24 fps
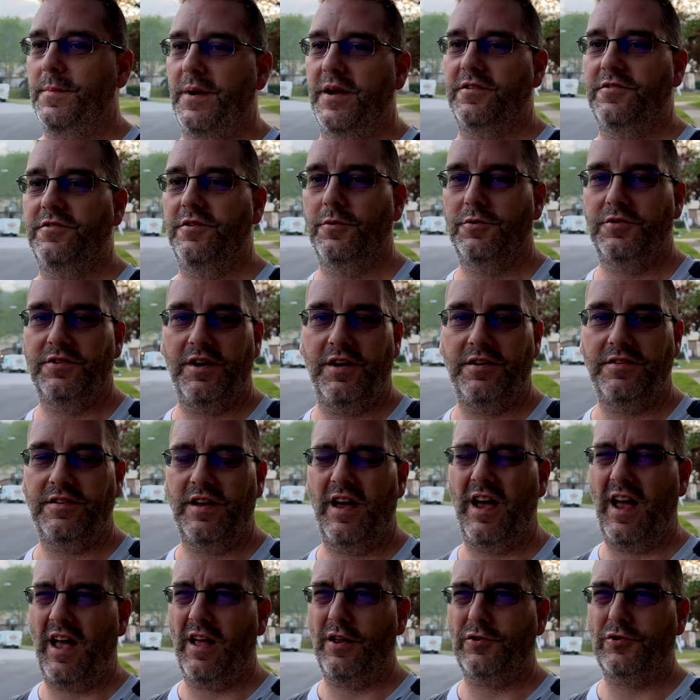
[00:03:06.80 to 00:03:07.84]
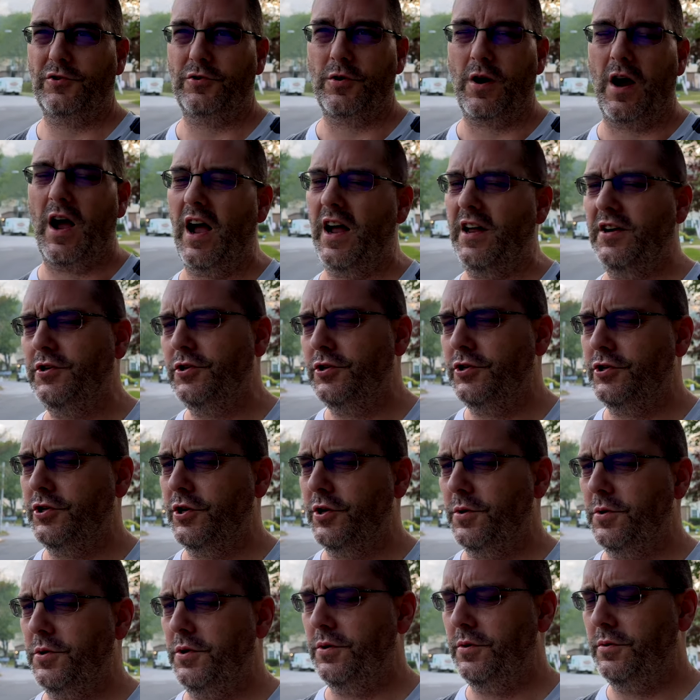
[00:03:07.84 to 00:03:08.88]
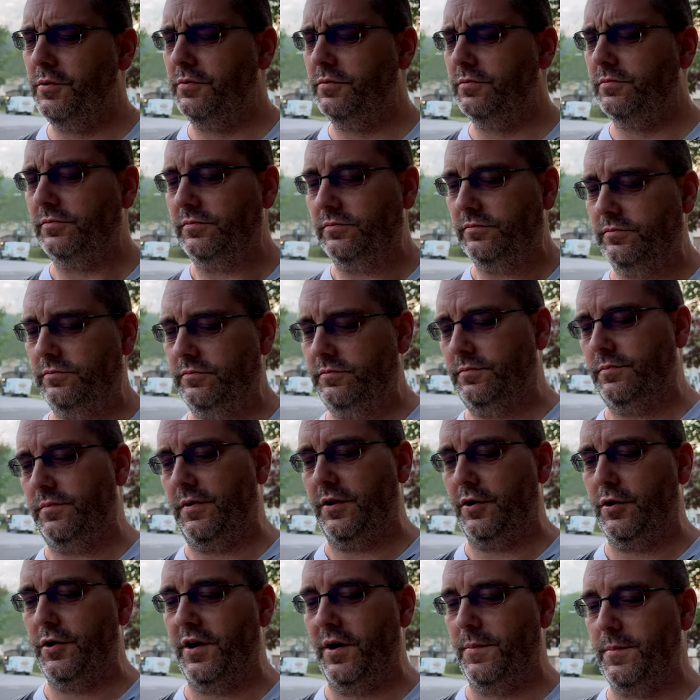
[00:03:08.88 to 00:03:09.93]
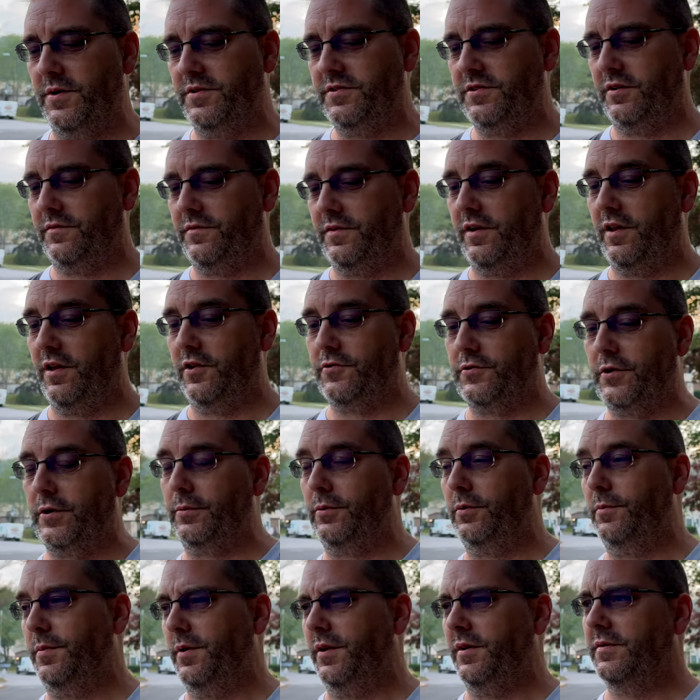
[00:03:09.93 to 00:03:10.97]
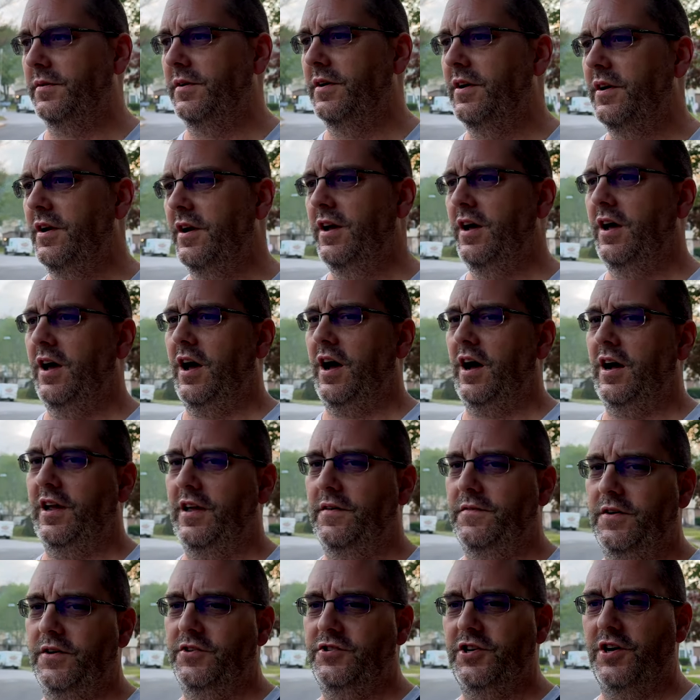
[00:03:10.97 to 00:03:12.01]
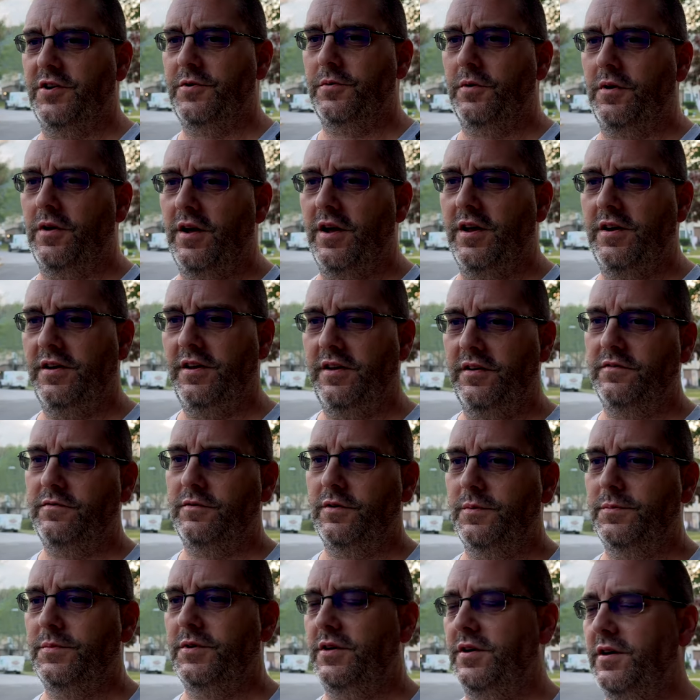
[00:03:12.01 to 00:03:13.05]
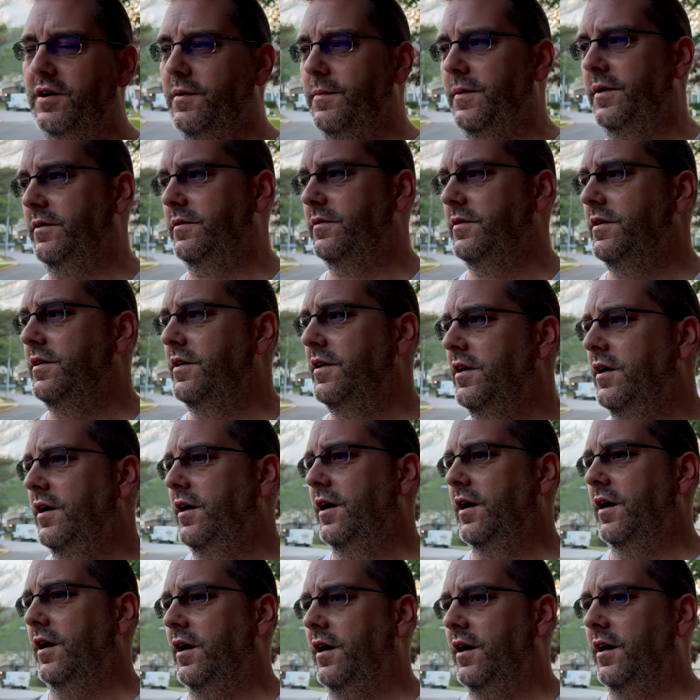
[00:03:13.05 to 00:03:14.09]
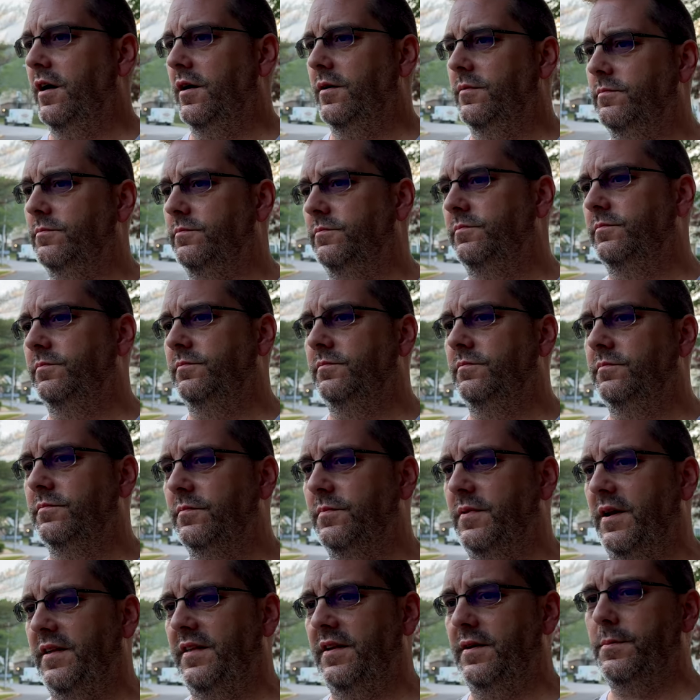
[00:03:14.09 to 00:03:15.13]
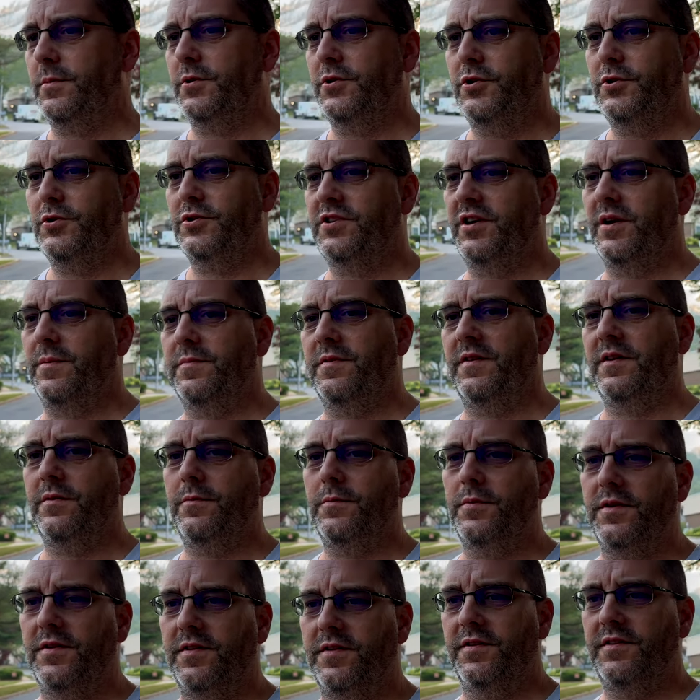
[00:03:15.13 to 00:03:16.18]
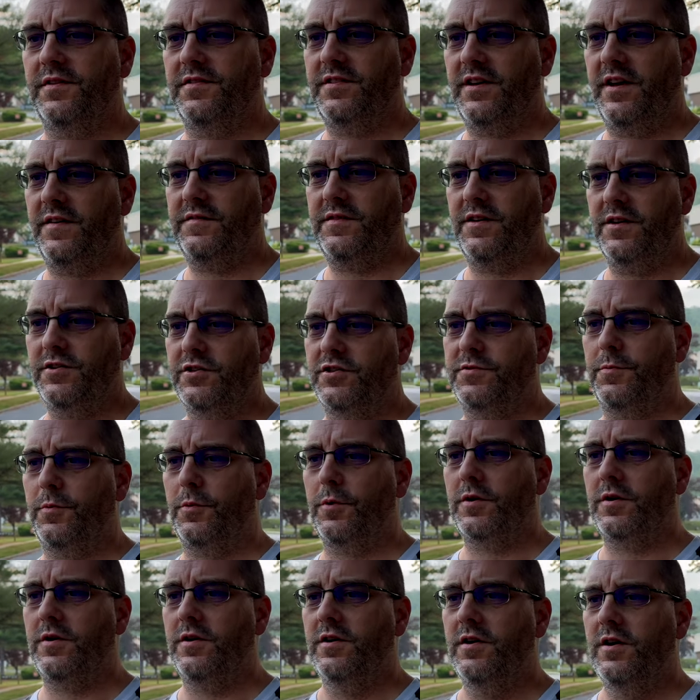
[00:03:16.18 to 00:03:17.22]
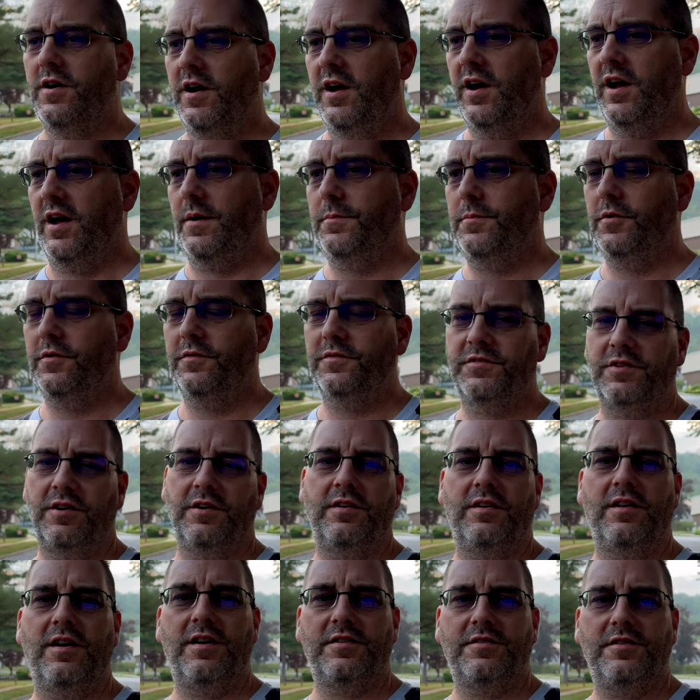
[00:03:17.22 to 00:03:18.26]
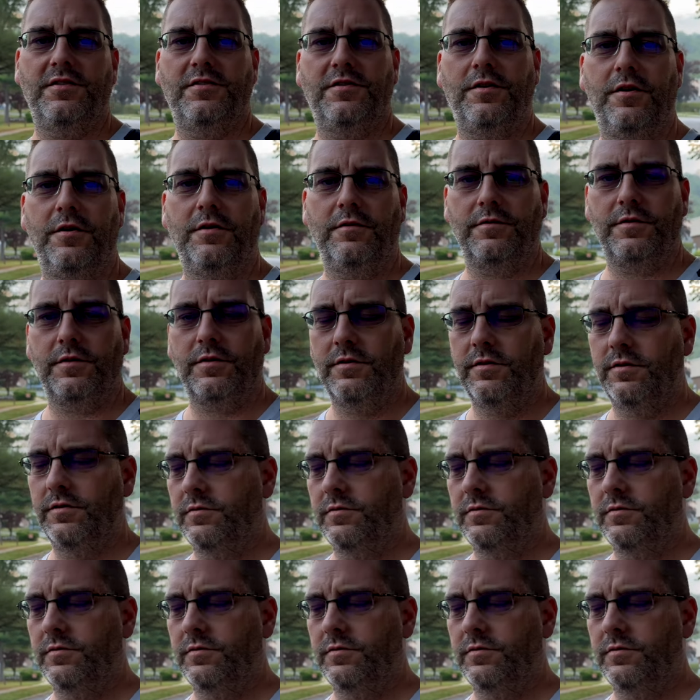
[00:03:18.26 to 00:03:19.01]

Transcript: makes no sense. I'll try to show you. Could get myself in a lot of trouble, but I'll give you a general idea of what I'm talking about. Um, but I think I'm going to do the same thing with the safety and sport and move sunglasses over